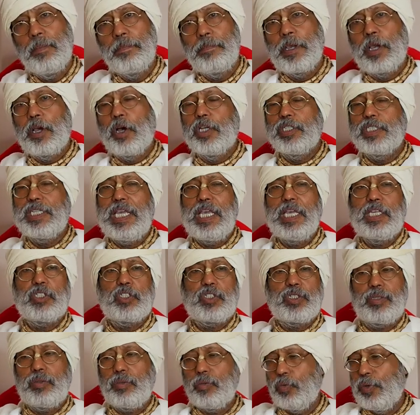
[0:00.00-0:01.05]

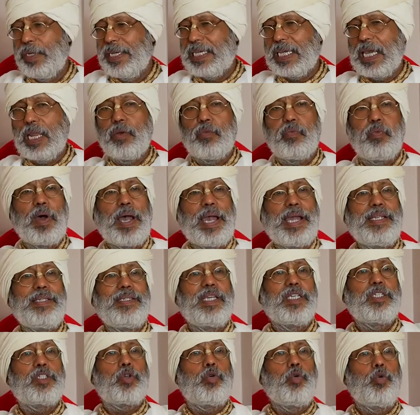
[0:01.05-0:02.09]
Because we can find
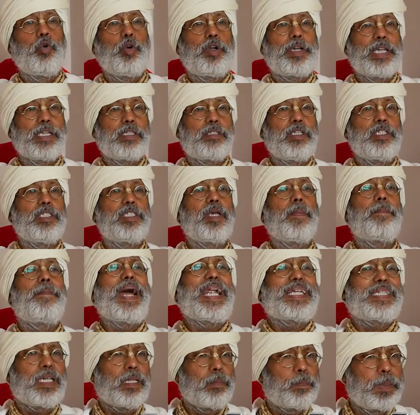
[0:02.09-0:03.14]
this Kurukshetra is a
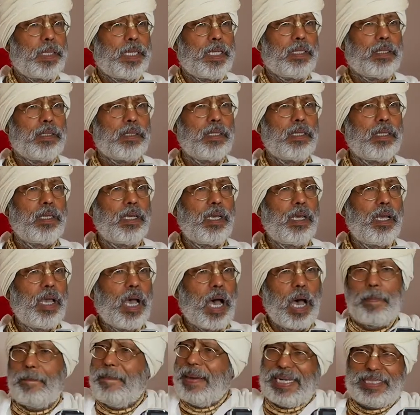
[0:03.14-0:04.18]
battlefield.
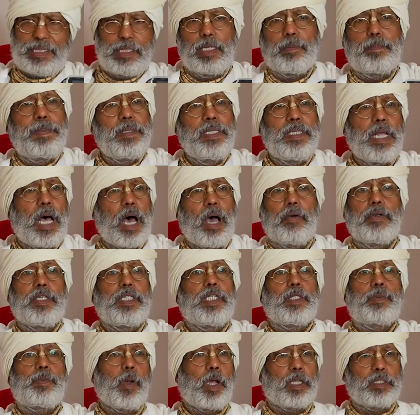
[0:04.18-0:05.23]
A battlefield, how
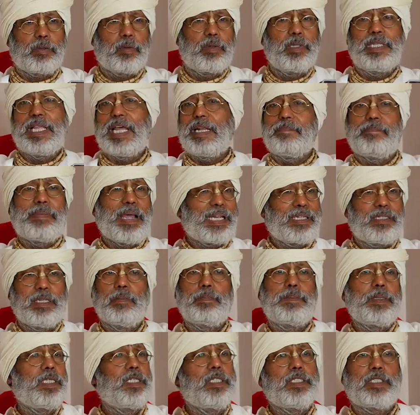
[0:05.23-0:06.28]
is it possible that
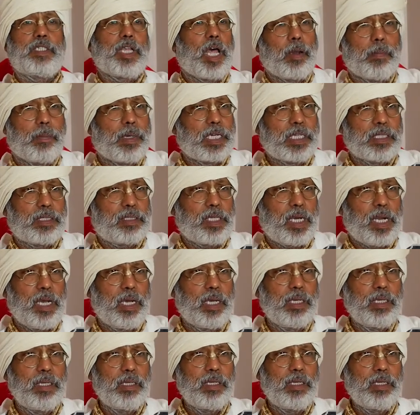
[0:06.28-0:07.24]
battlefield is Dharmaketra?